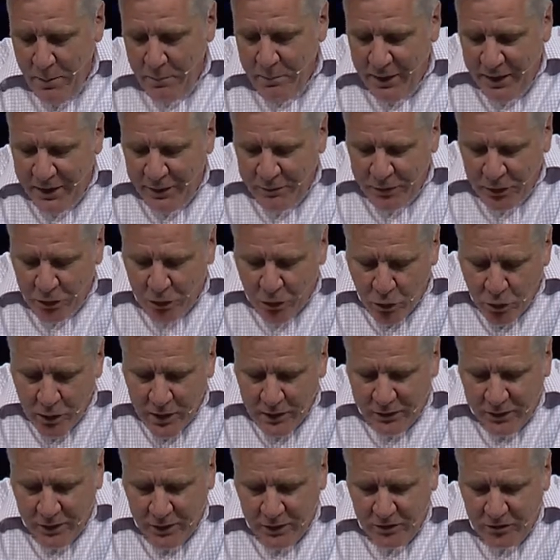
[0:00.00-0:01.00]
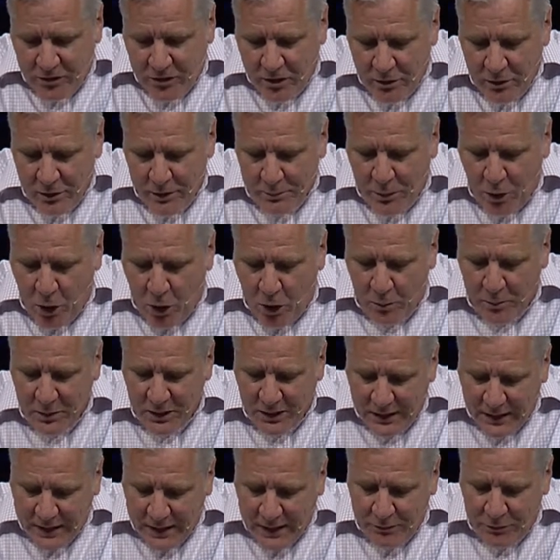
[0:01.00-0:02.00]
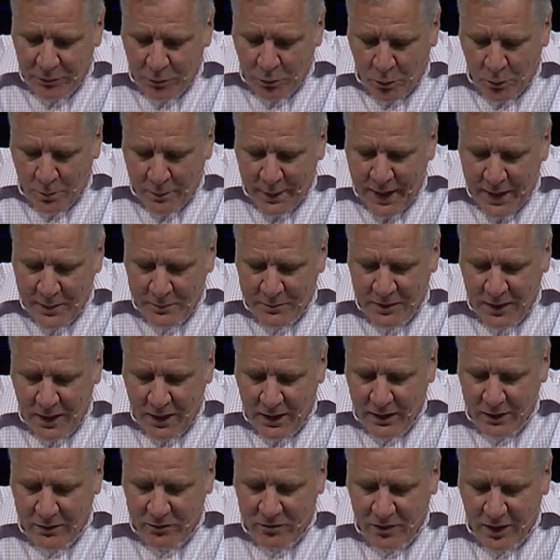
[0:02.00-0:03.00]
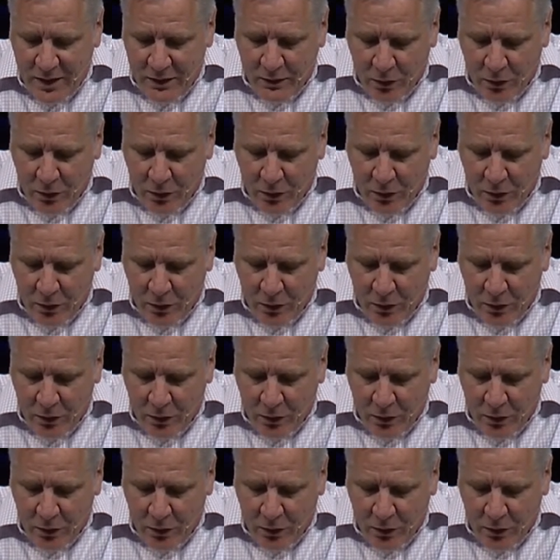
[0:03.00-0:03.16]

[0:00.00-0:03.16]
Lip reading: Many of the Corinthians, hearing Paul, believed and were baptized.